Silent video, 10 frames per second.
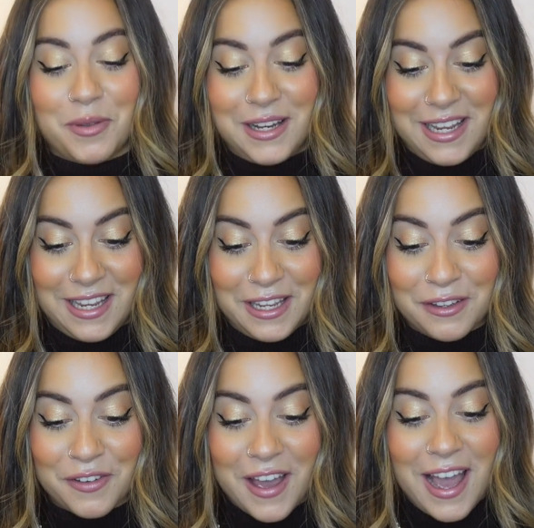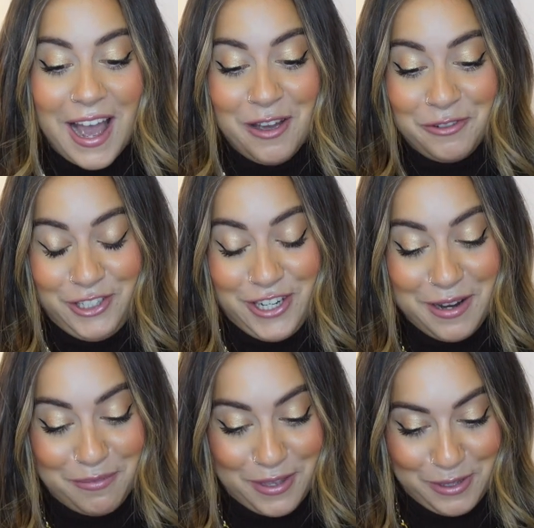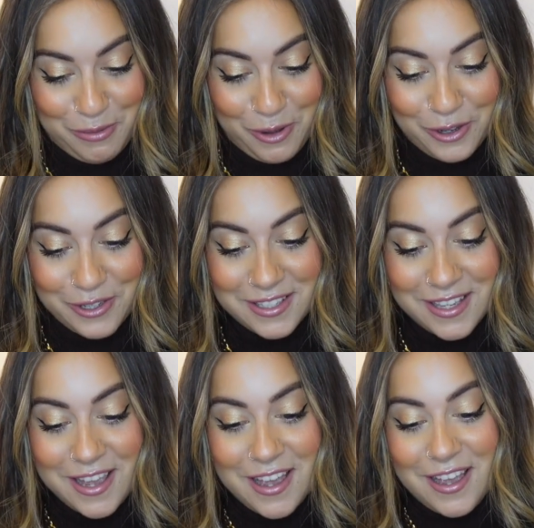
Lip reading: believe how cheap this was.